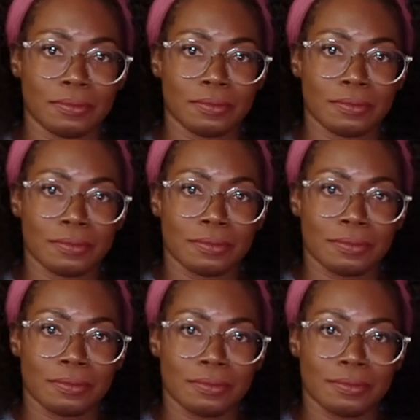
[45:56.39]

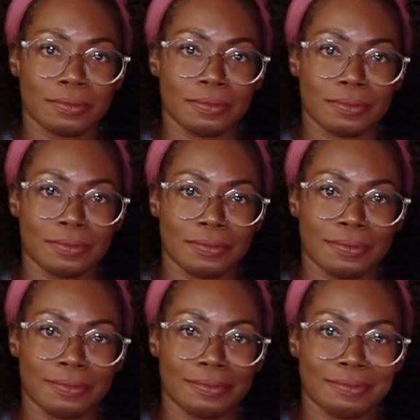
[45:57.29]

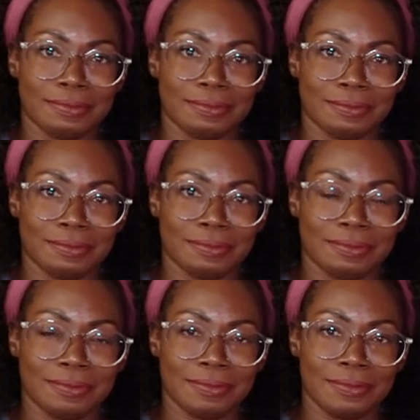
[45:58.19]

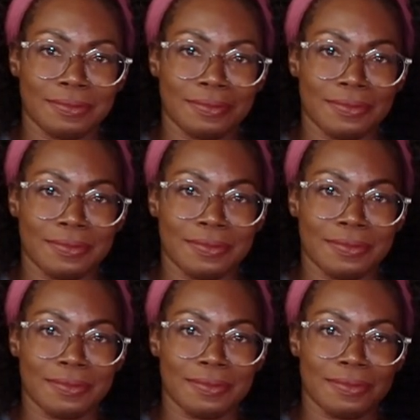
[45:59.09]

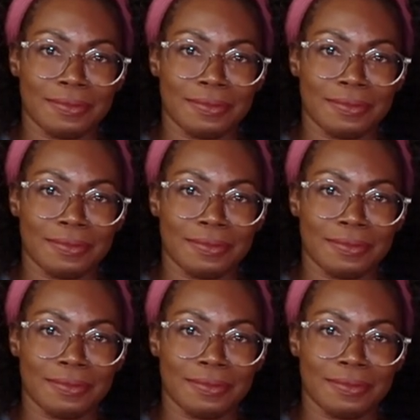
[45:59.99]
The person shown says nothing.